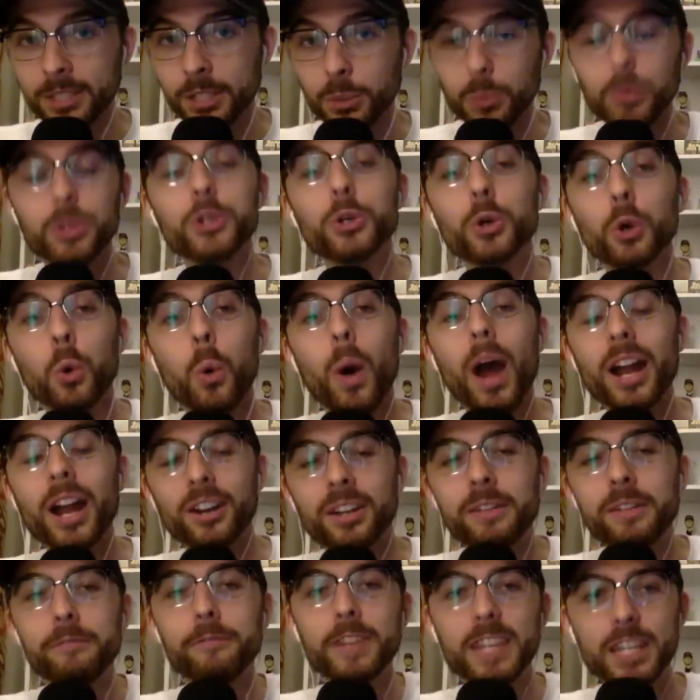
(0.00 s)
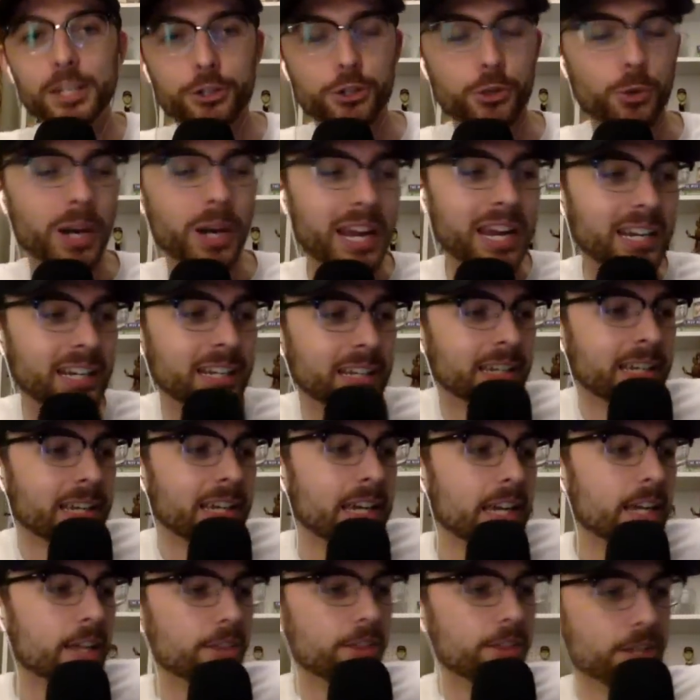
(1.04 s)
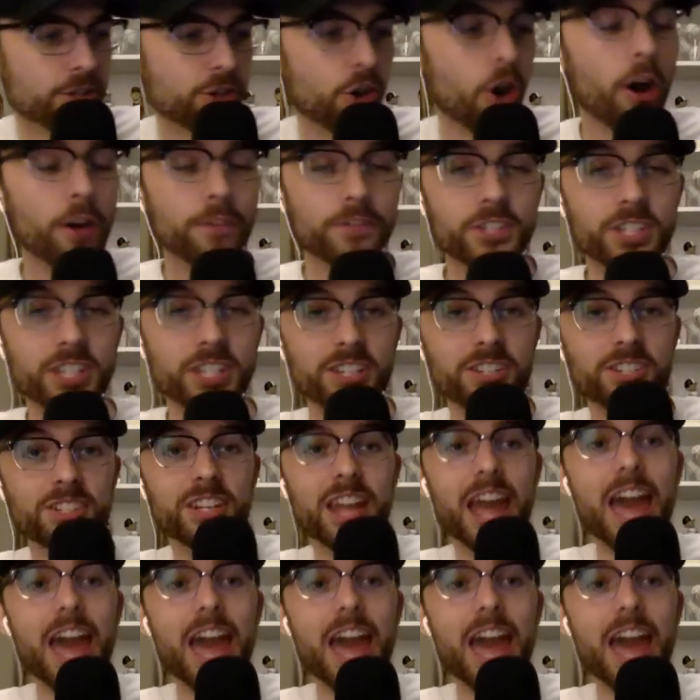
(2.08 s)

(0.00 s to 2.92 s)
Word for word: when you acquired him via trade this offseason.